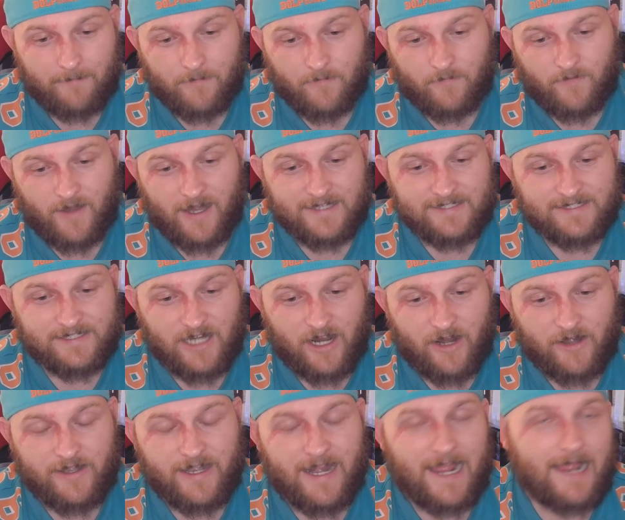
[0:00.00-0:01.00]
Ray
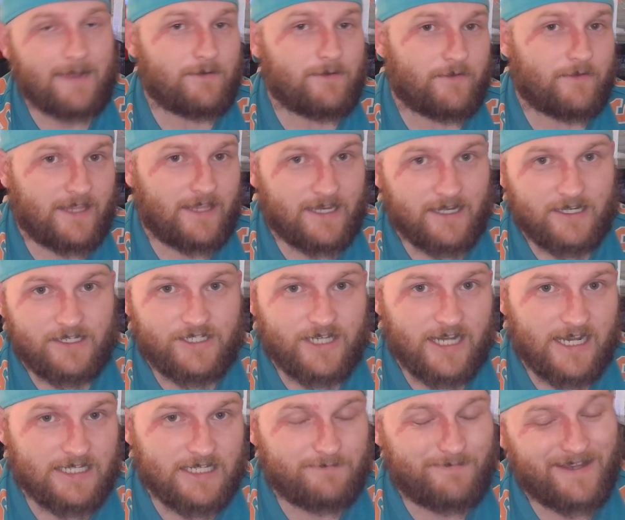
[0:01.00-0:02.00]
Stone named on the
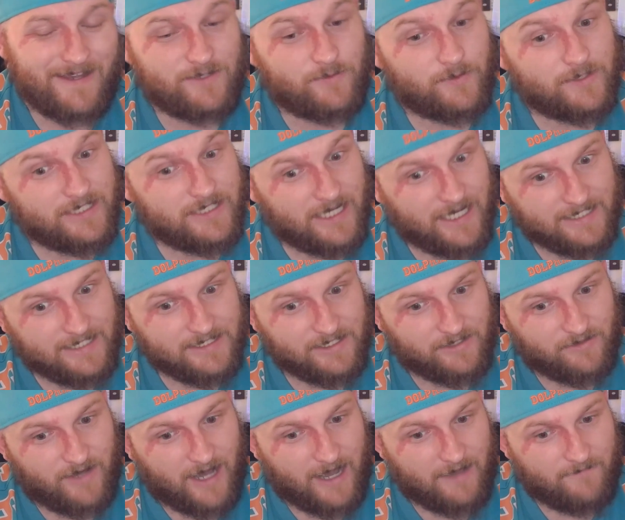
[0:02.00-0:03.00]
interchange bench, which
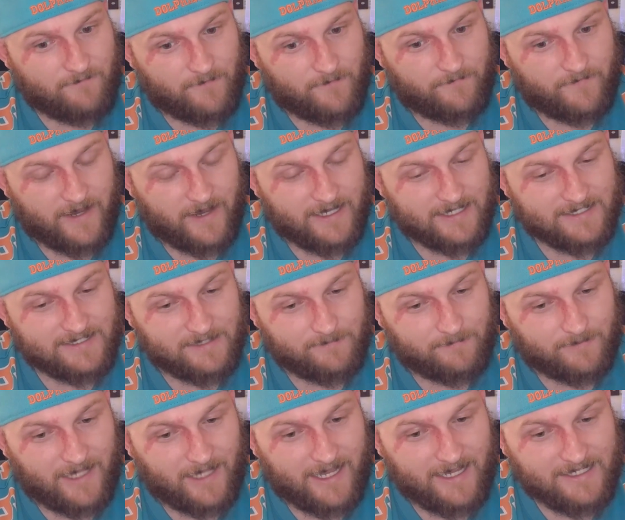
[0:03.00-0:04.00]
isn't great for fantasy
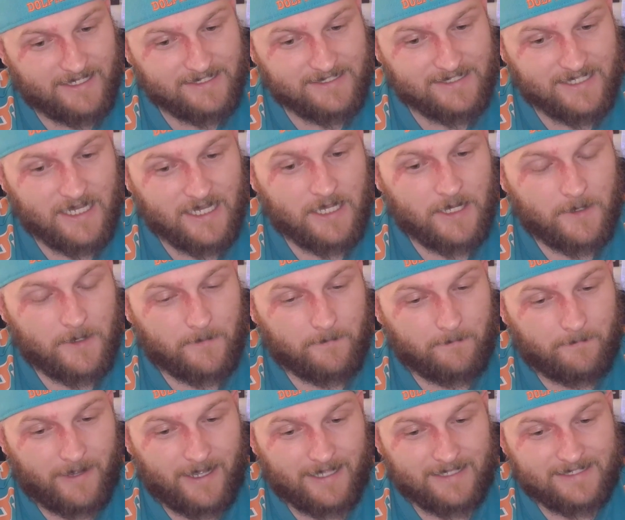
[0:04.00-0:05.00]
players,
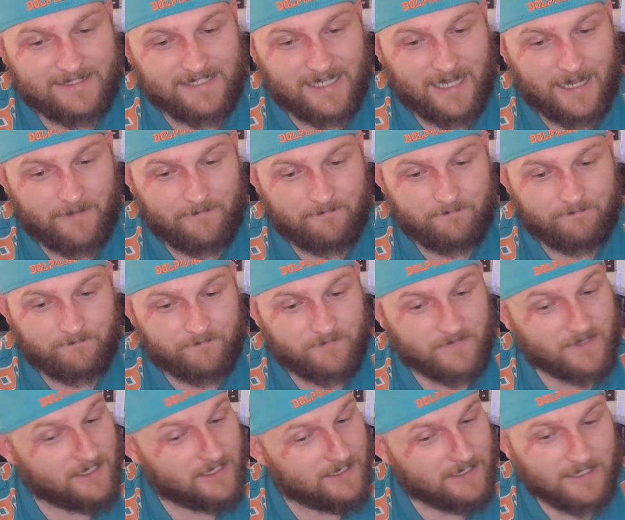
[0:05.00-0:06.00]
but
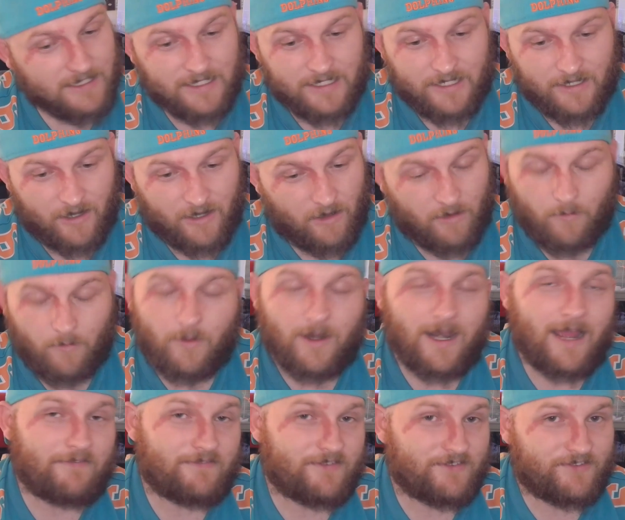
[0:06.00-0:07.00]
we'll
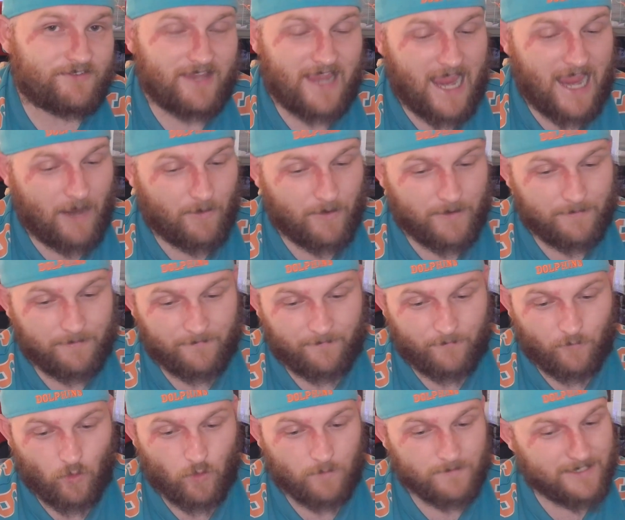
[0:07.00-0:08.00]
have to see how he
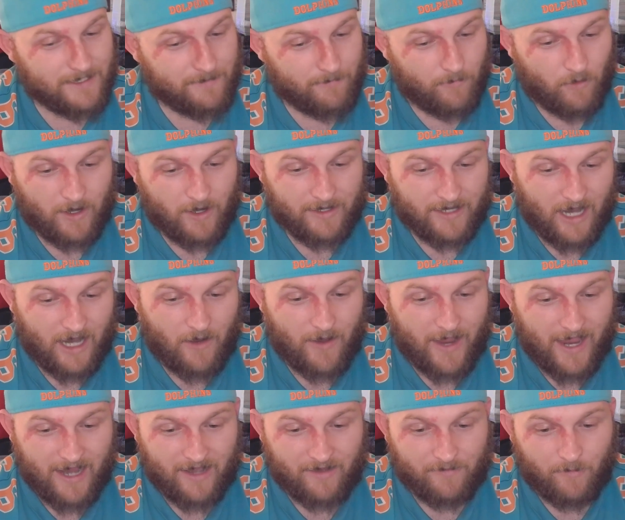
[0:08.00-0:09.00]
performs. He might go
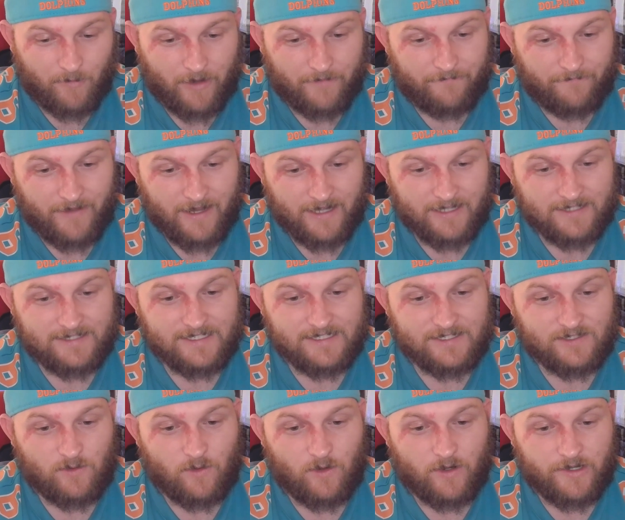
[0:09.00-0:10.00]
out of my fantasy
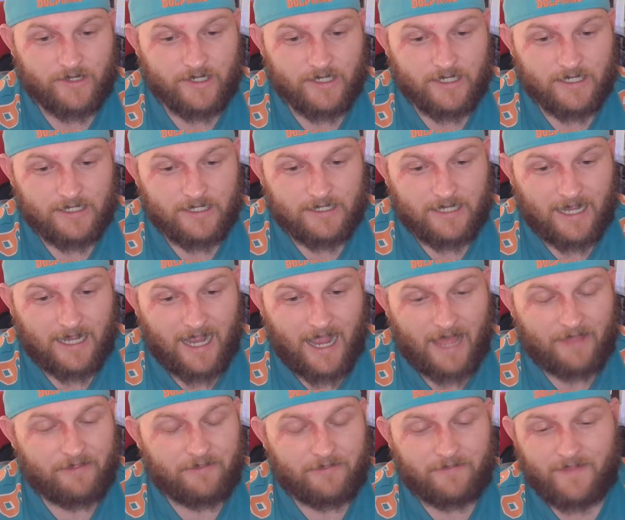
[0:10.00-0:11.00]
squad.
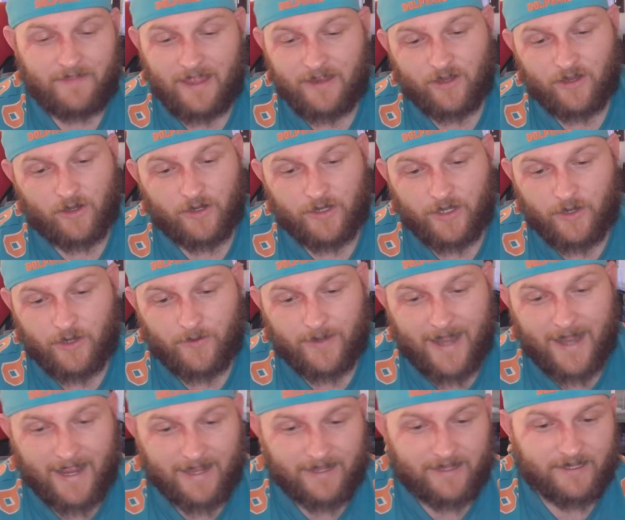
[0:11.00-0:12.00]
Other than that, you got
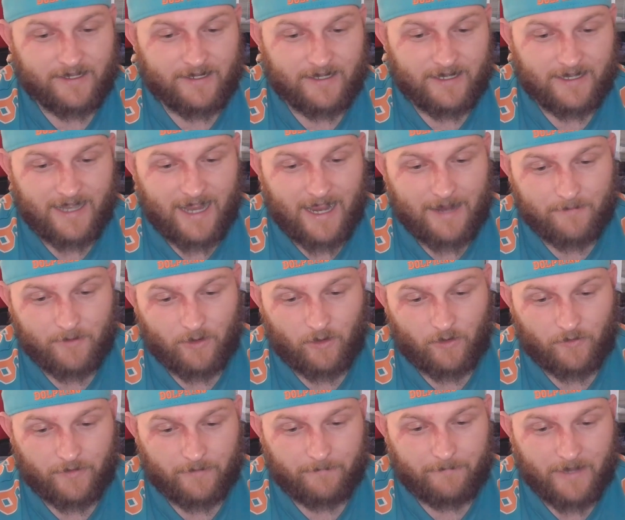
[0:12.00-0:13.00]
Ewan Aiken named
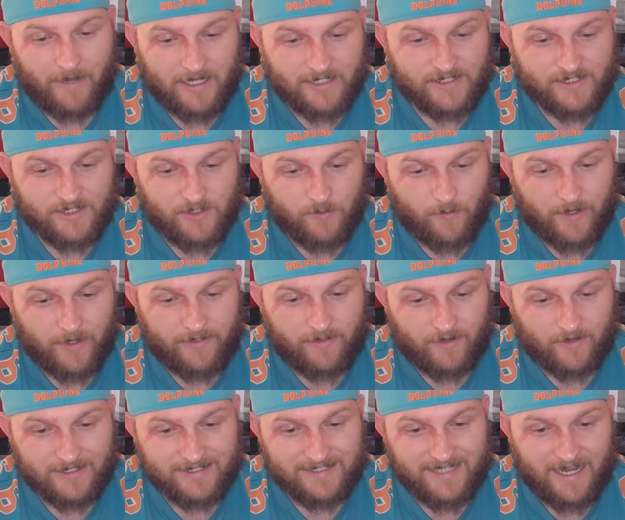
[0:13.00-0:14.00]
on the bench with
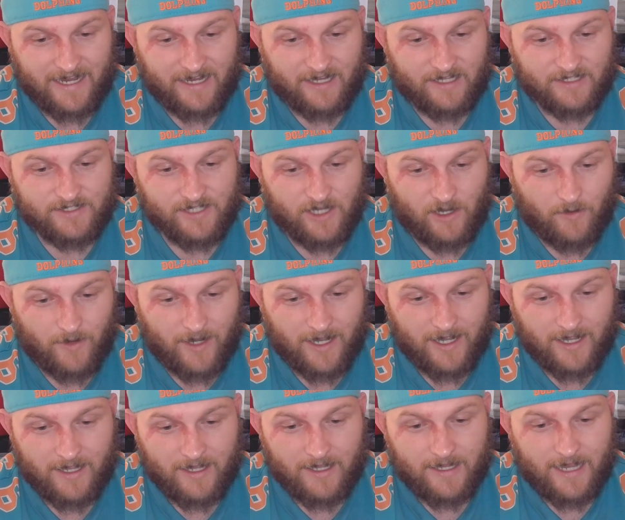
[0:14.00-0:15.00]
Isaiah
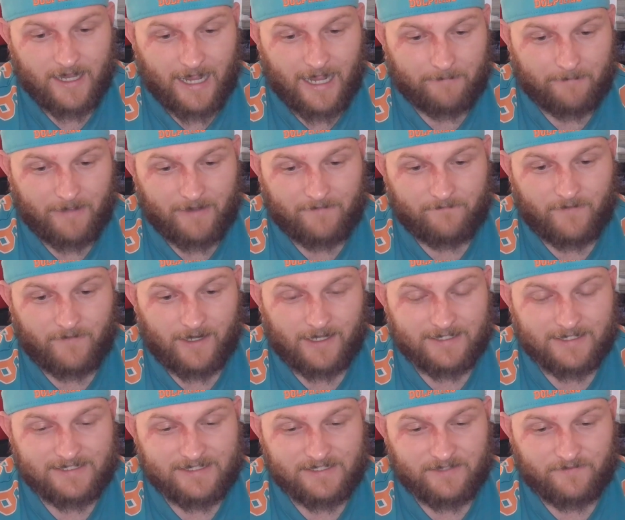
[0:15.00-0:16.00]
Katoa and Valence